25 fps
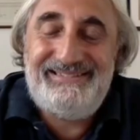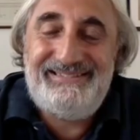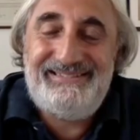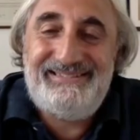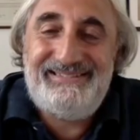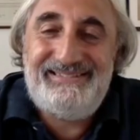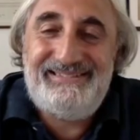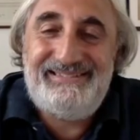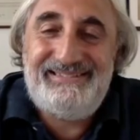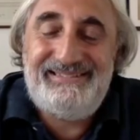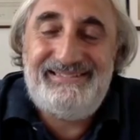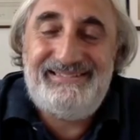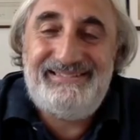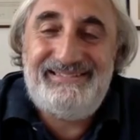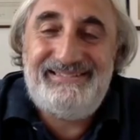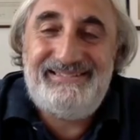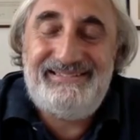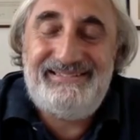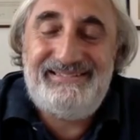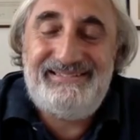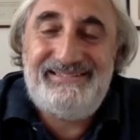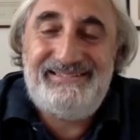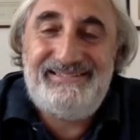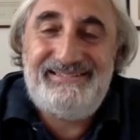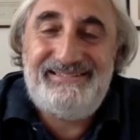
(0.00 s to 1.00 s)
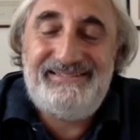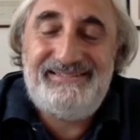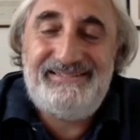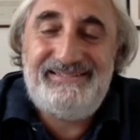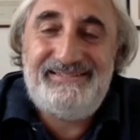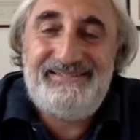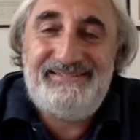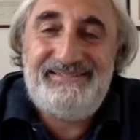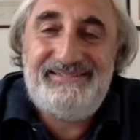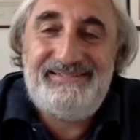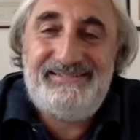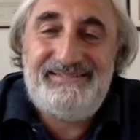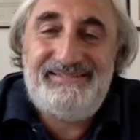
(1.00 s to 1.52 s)

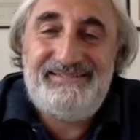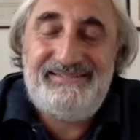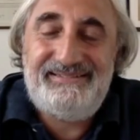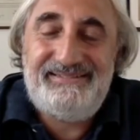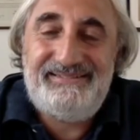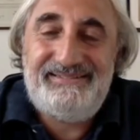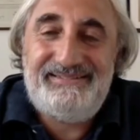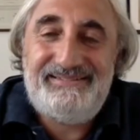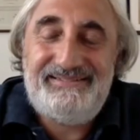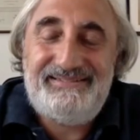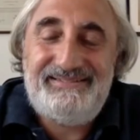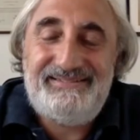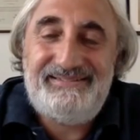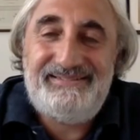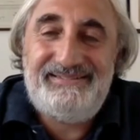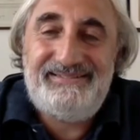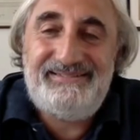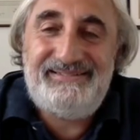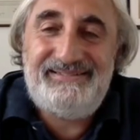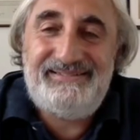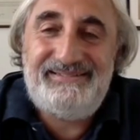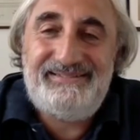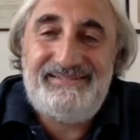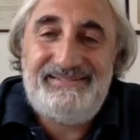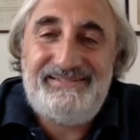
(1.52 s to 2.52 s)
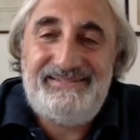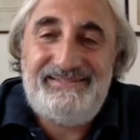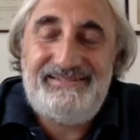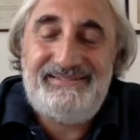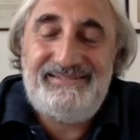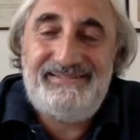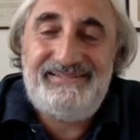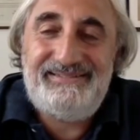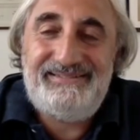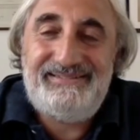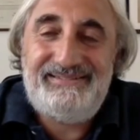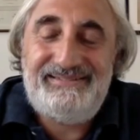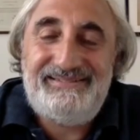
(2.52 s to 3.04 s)

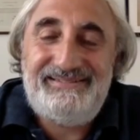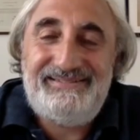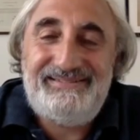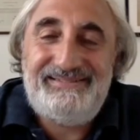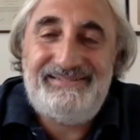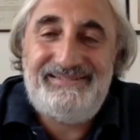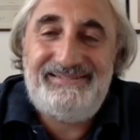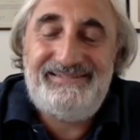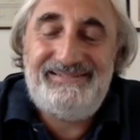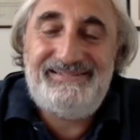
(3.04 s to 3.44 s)
(silent)